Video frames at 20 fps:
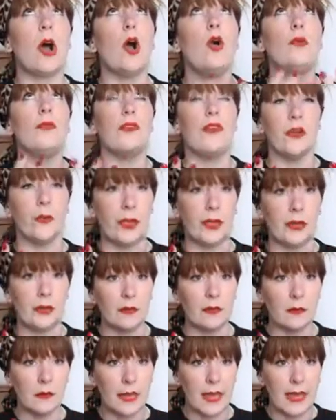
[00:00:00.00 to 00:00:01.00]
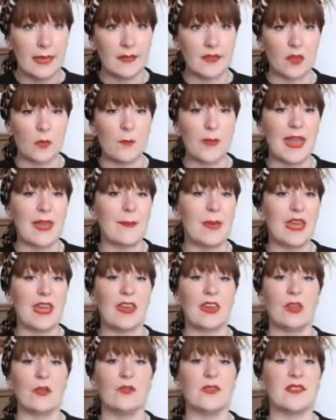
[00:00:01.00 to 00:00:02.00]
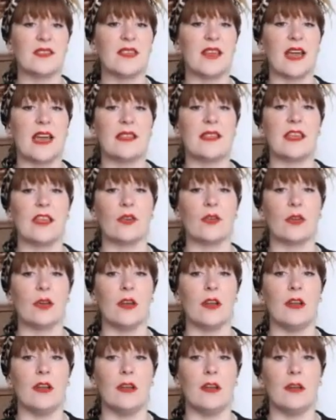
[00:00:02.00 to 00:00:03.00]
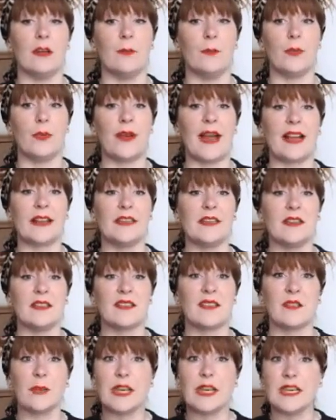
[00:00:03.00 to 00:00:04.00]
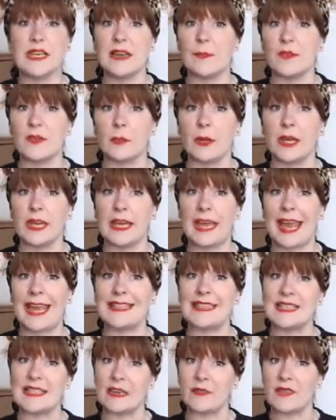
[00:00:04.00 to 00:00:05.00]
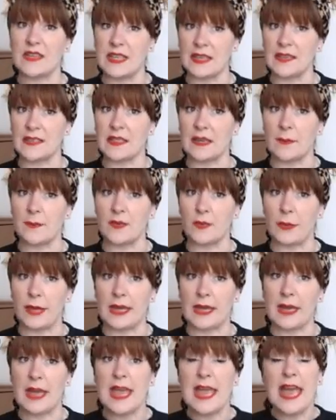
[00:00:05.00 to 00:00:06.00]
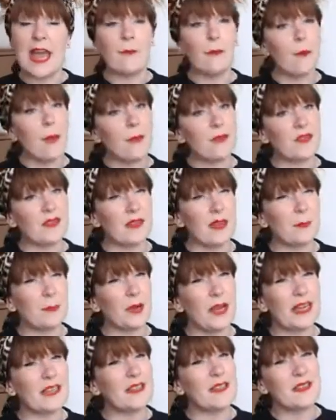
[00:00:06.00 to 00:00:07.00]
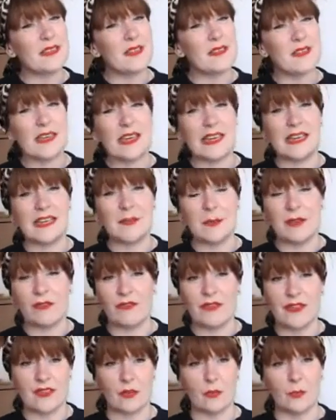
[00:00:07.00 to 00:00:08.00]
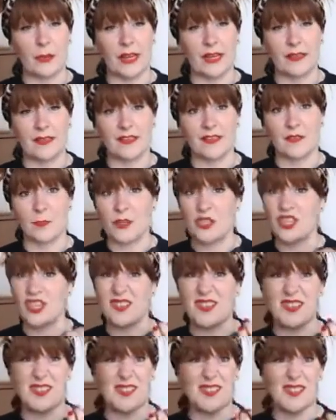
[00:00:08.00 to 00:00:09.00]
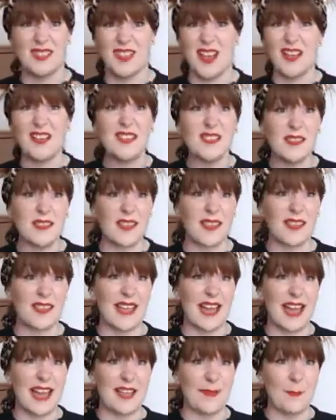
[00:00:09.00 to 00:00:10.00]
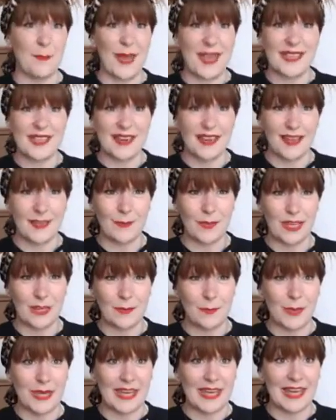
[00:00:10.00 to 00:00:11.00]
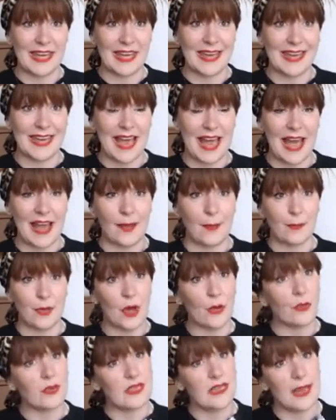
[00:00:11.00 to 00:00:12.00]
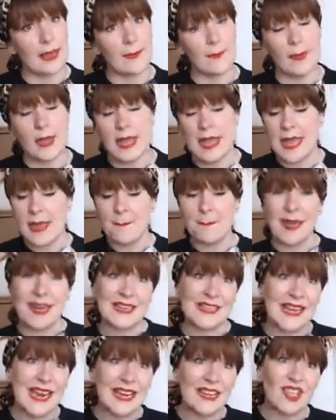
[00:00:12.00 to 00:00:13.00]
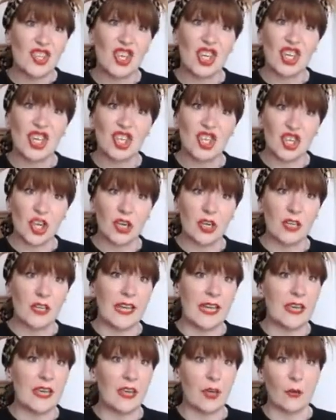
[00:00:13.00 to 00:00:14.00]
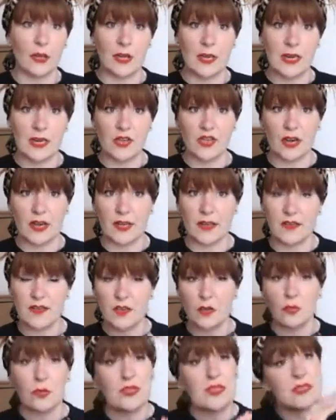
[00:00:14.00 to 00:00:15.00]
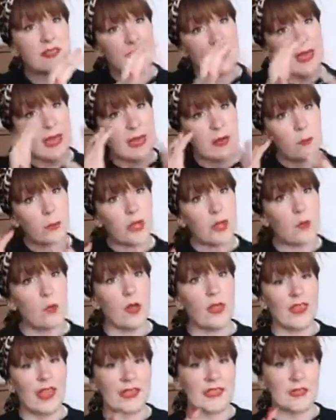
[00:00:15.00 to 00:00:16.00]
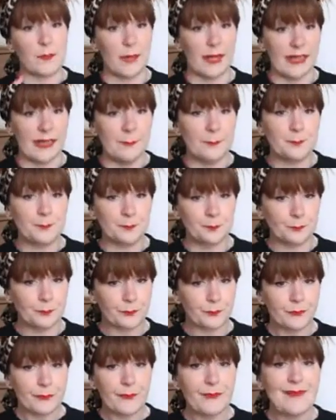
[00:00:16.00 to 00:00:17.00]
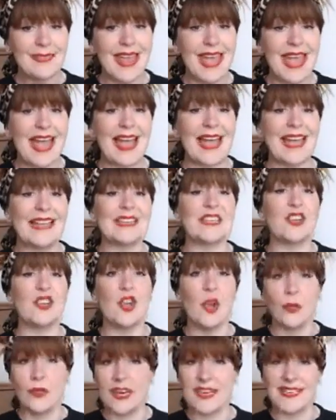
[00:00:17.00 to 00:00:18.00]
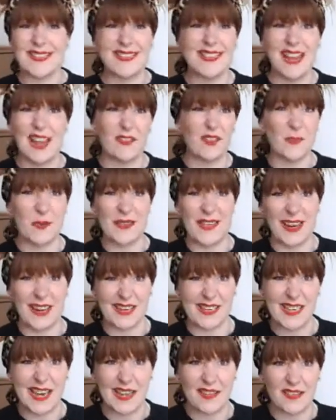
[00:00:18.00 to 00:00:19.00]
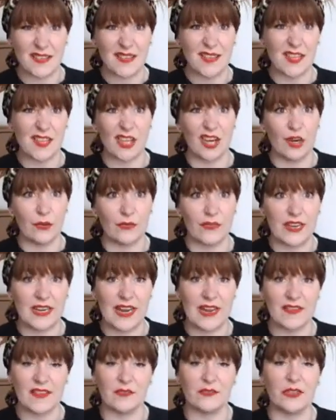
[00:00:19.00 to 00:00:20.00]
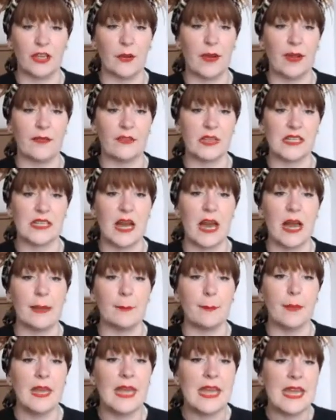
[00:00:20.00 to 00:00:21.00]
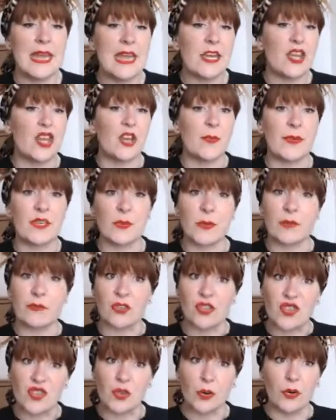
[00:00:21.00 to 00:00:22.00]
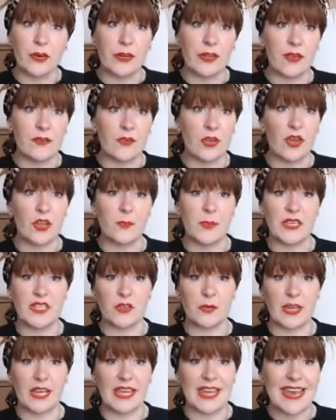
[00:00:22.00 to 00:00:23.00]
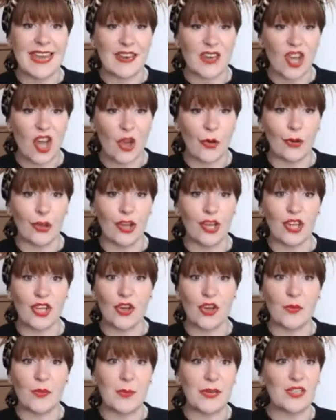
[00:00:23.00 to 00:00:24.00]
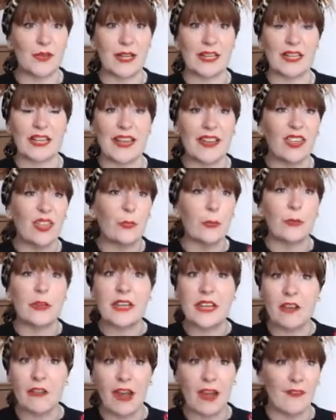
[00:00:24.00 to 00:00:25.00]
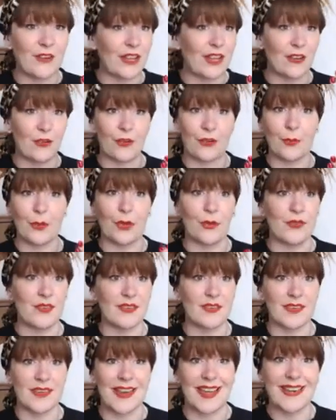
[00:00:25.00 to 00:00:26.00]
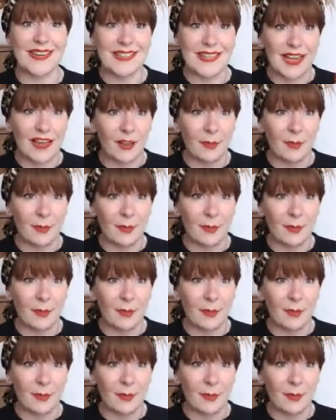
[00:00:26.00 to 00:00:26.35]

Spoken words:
overdo it. Okay, so maybe you decide that you're going to practice 3 times a week instead of 6 times a week. And remember that practice doesn't need to be a physical practice. We just discussed that bedtime can be yoga time, meditation, journaling, yoga nidra. So decide what you want that to be. And know that it doesn't have to be that intense, vinyasa flow every time. You could be doing restorative, you could be doing yin yoga, you could be doing like 3 gravity yoga poses a night to